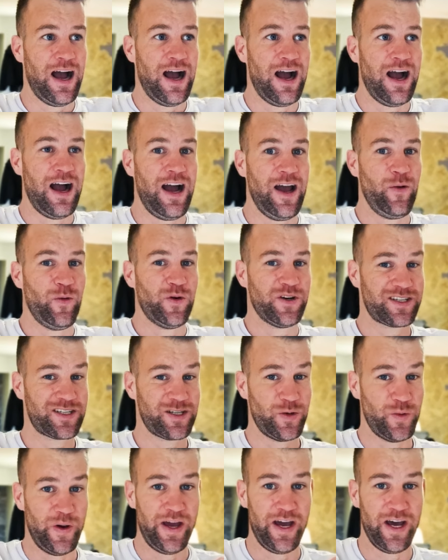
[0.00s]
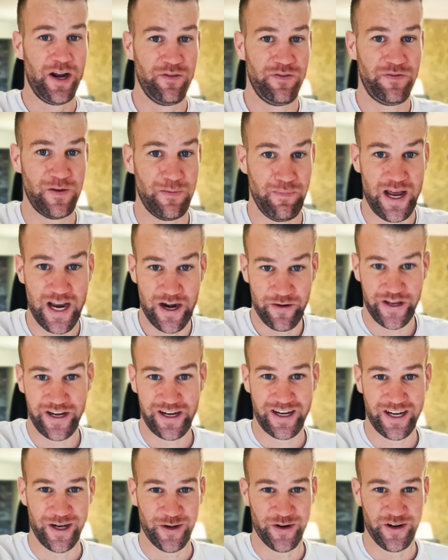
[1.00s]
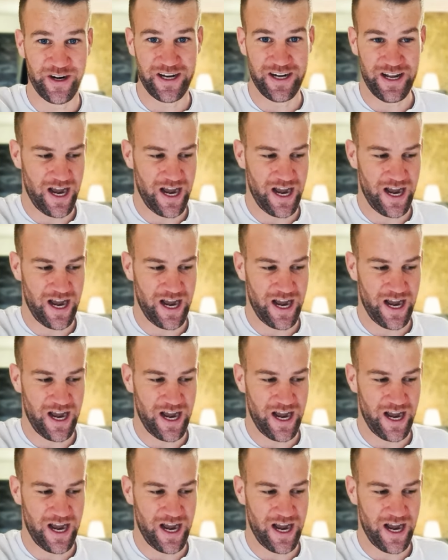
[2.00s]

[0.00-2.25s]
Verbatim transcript: I was aware of America already.